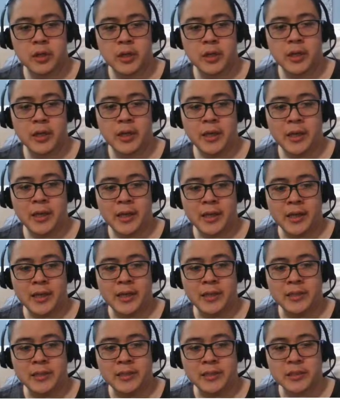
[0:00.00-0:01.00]

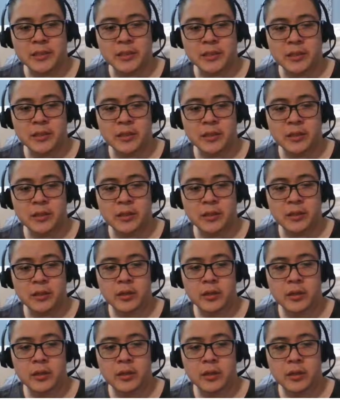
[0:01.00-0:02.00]
is
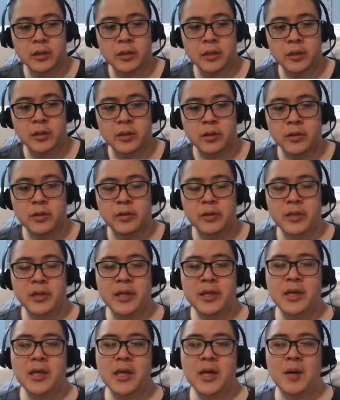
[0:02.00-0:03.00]

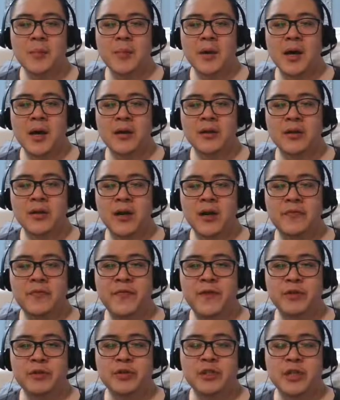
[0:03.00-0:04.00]
thinking about our
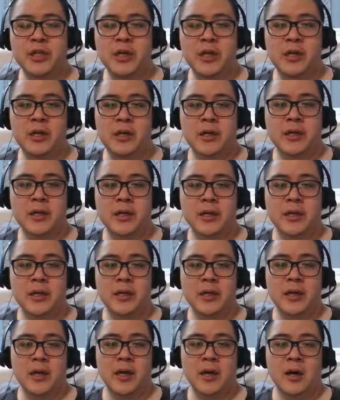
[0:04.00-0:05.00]
future
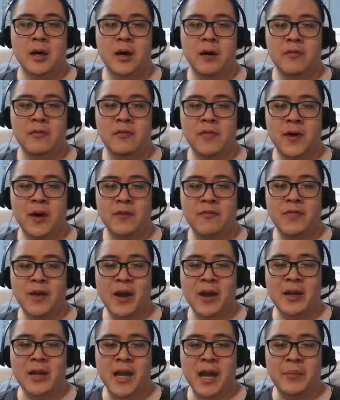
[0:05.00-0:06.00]
of
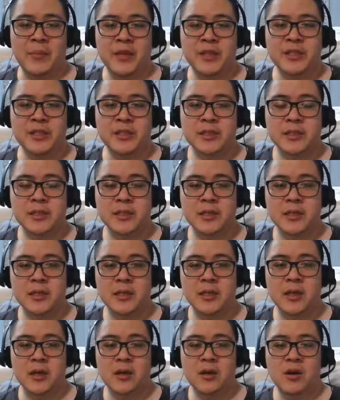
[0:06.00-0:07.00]
fire damage.
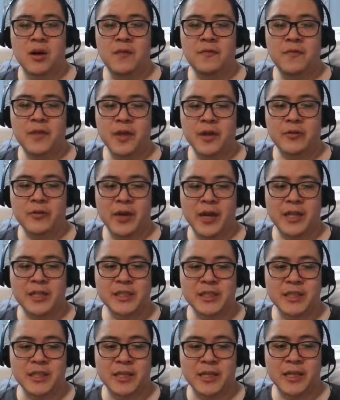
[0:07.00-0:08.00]

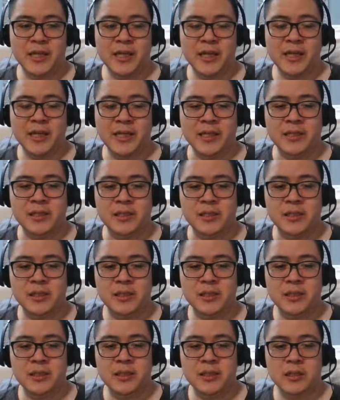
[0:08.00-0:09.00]
Conflagration is
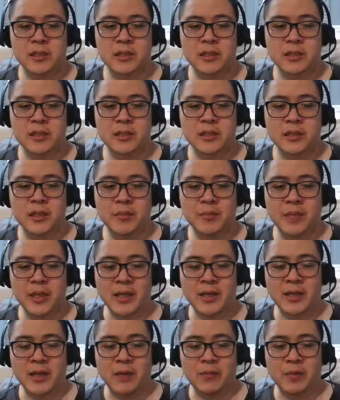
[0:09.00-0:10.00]

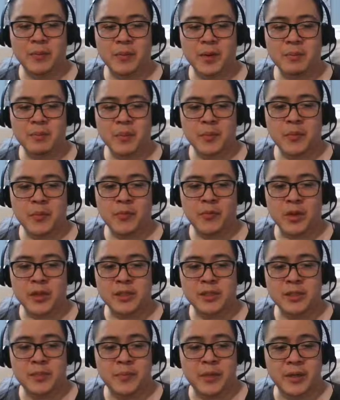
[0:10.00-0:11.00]
something that we probably want
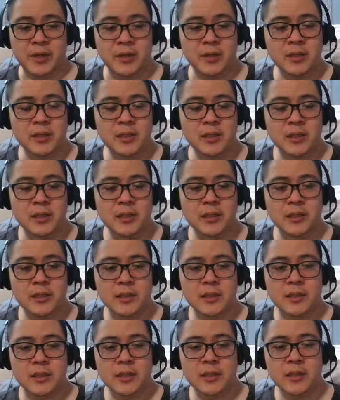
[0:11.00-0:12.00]
to build.
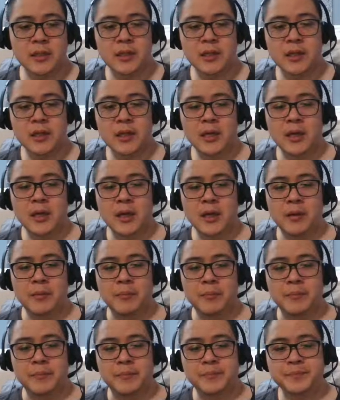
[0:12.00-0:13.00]

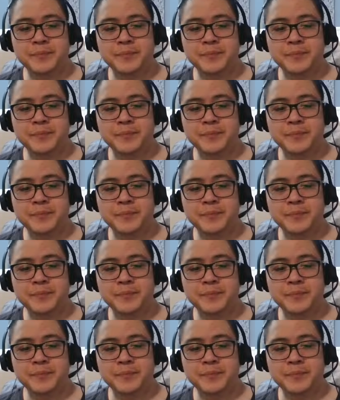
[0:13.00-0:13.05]
Um,